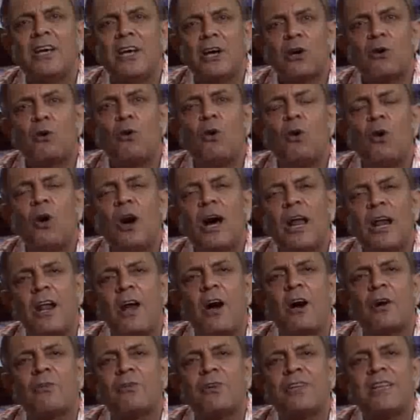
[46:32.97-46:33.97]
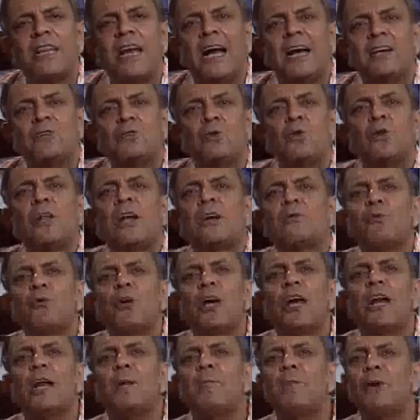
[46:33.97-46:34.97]
go along with that so that we
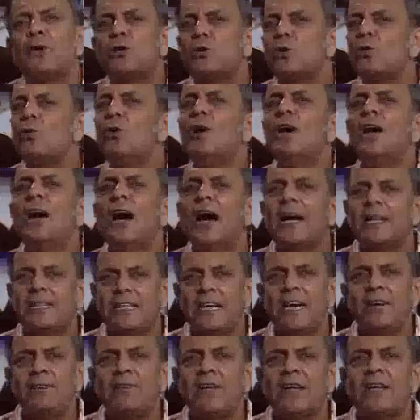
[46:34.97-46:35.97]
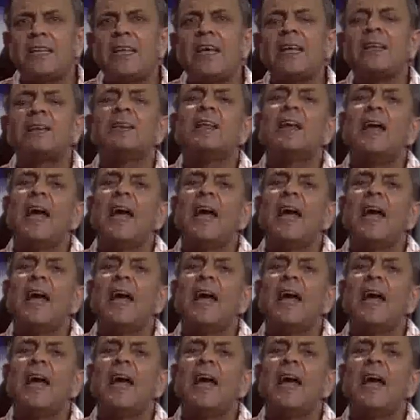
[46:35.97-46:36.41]
are able to achieve the thing.